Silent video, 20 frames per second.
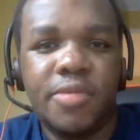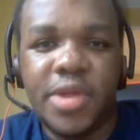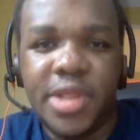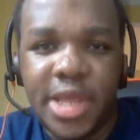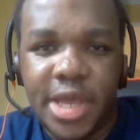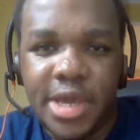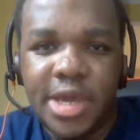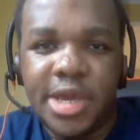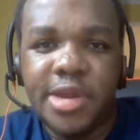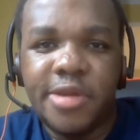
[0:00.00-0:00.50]

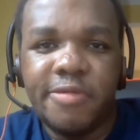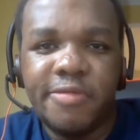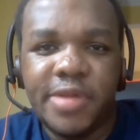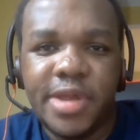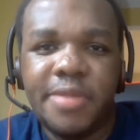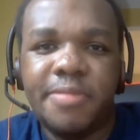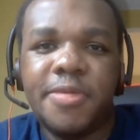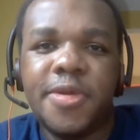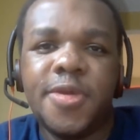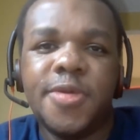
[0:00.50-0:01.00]
they could have
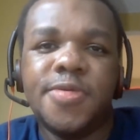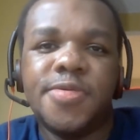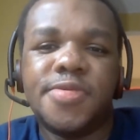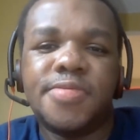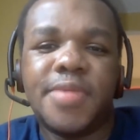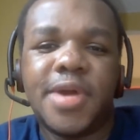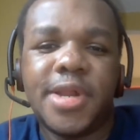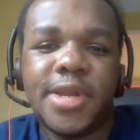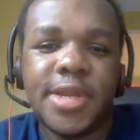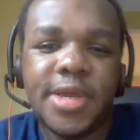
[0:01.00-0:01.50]
let me
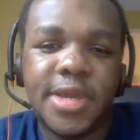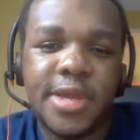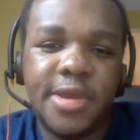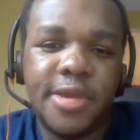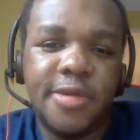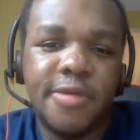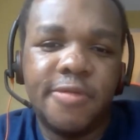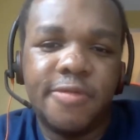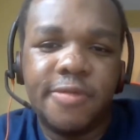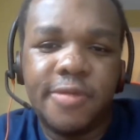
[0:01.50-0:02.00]
use my
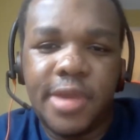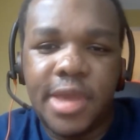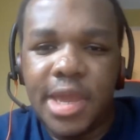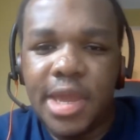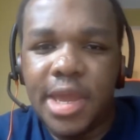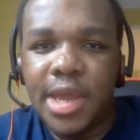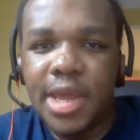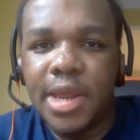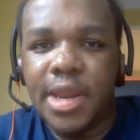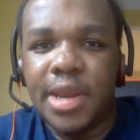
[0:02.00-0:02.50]
leave,
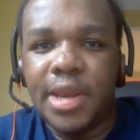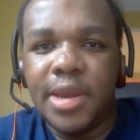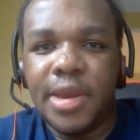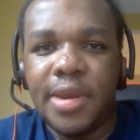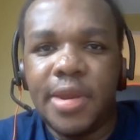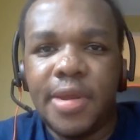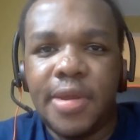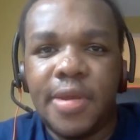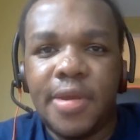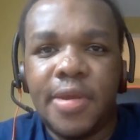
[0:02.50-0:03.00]

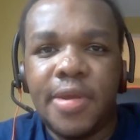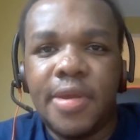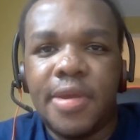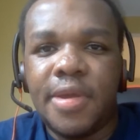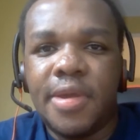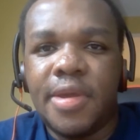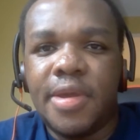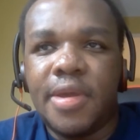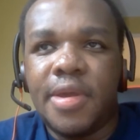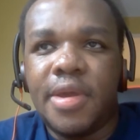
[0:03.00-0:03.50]
and
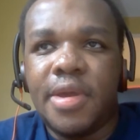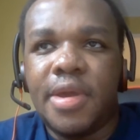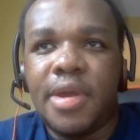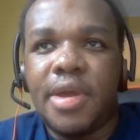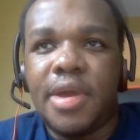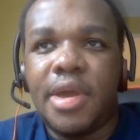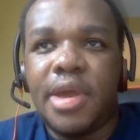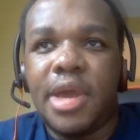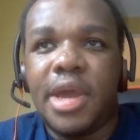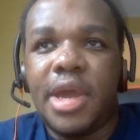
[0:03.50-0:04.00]

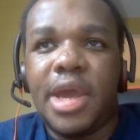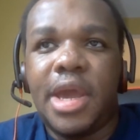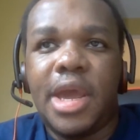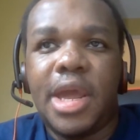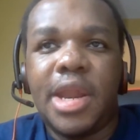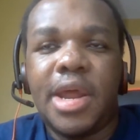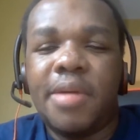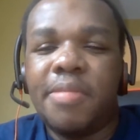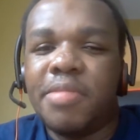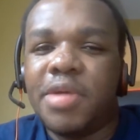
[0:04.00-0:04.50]

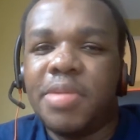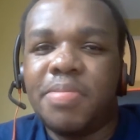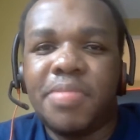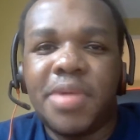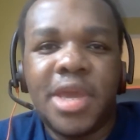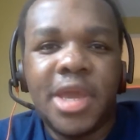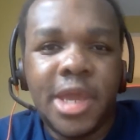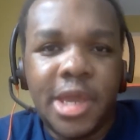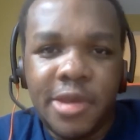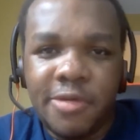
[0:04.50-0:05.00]
I'm
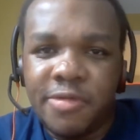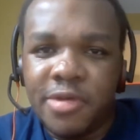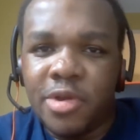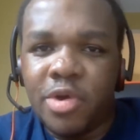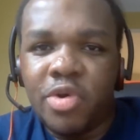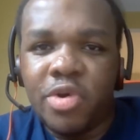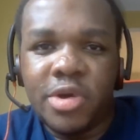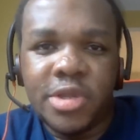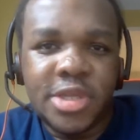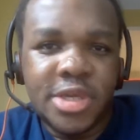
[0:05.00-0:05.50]
being given
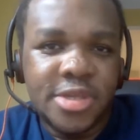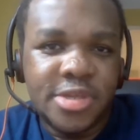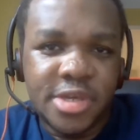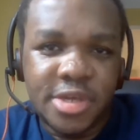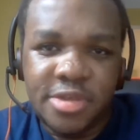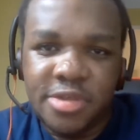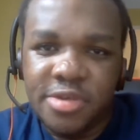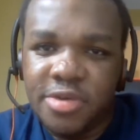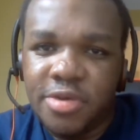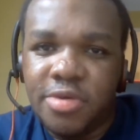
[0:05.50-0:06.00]
all these
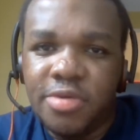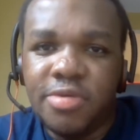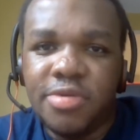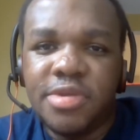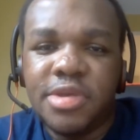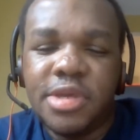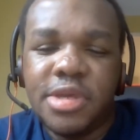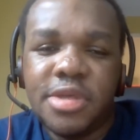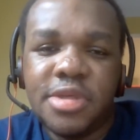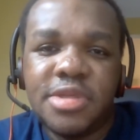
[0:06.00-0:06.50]

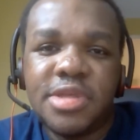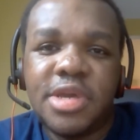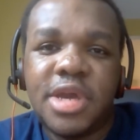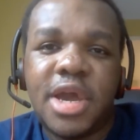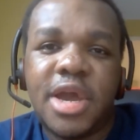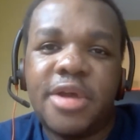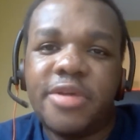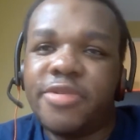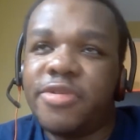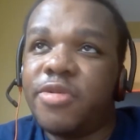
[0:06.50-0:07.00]
excuses
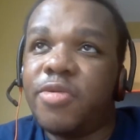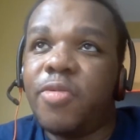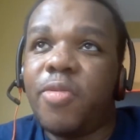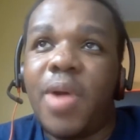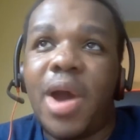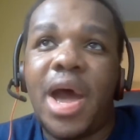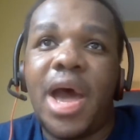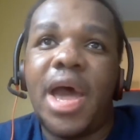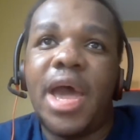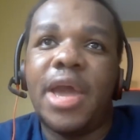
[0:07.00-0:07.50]
as to
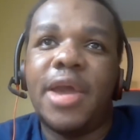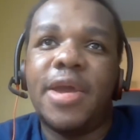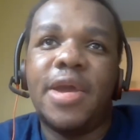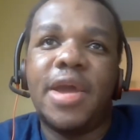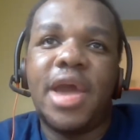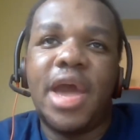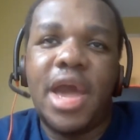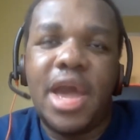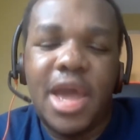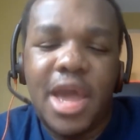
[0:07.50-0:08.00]
why
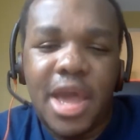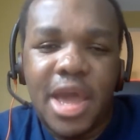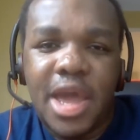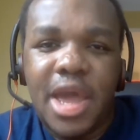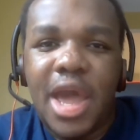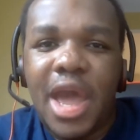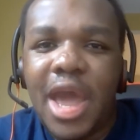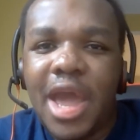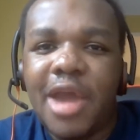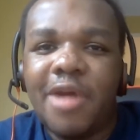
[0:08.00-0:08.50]
I
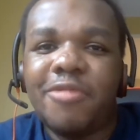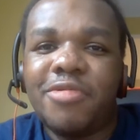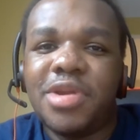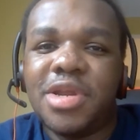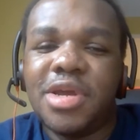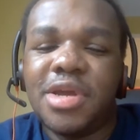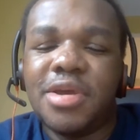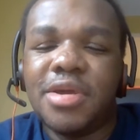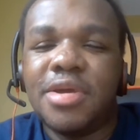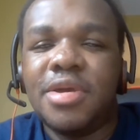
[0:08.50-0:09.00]

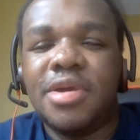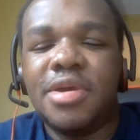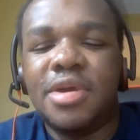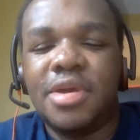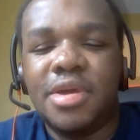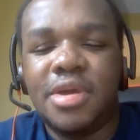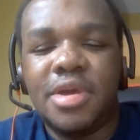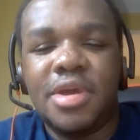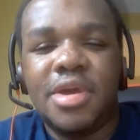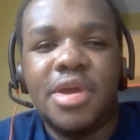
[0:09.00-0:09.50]

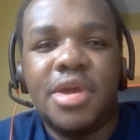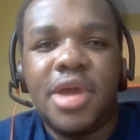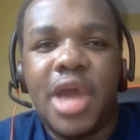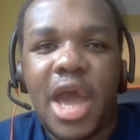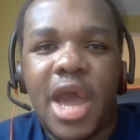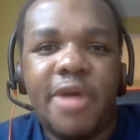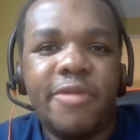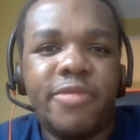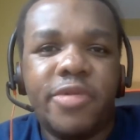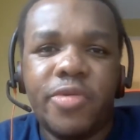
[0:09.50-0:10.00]

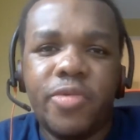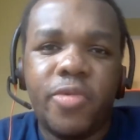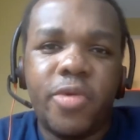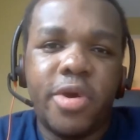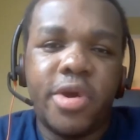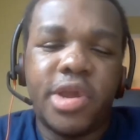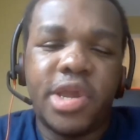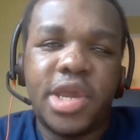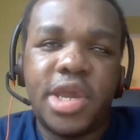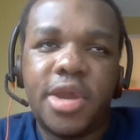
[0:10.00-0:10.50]
have to
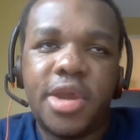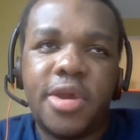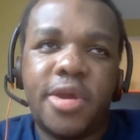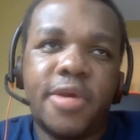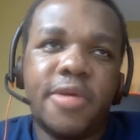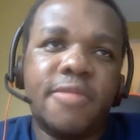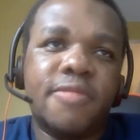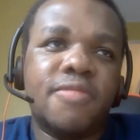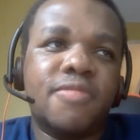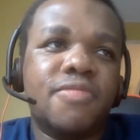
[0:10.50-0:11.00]
work
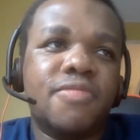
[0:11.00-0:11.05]
here.